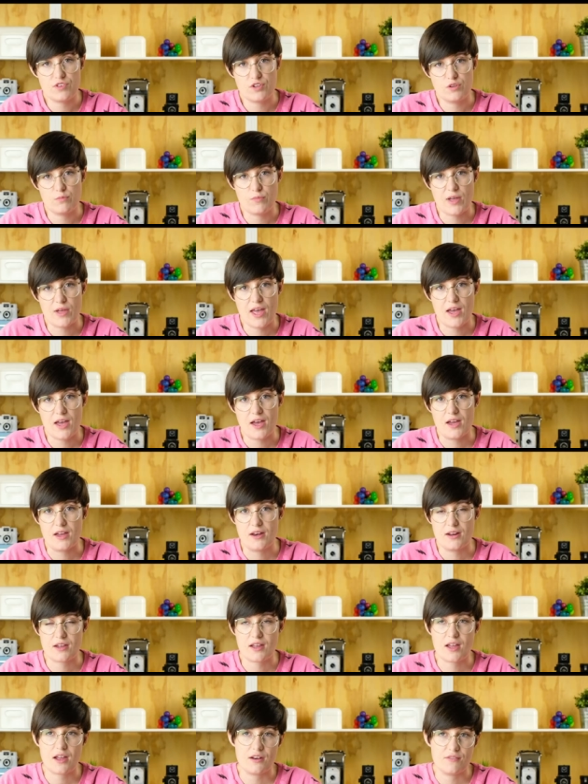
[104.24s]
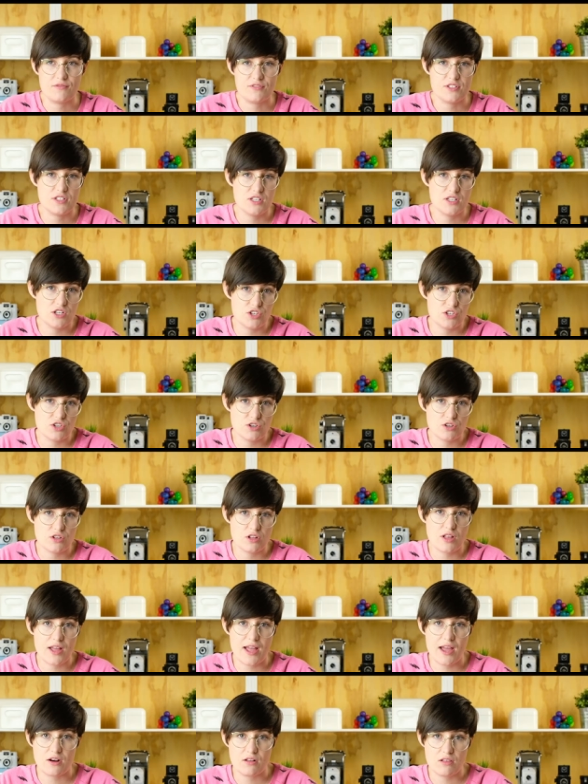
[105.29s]
from a channel called Photography
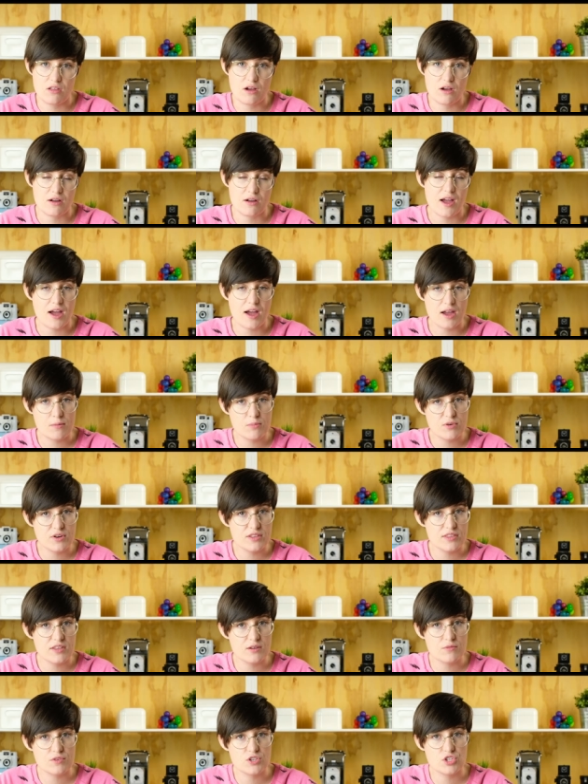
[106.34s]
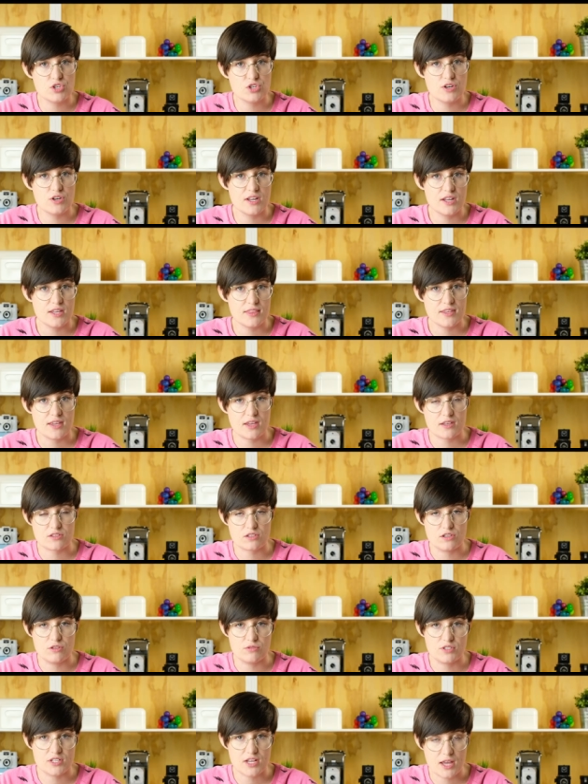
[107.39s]
Concentrate. And she covered everything really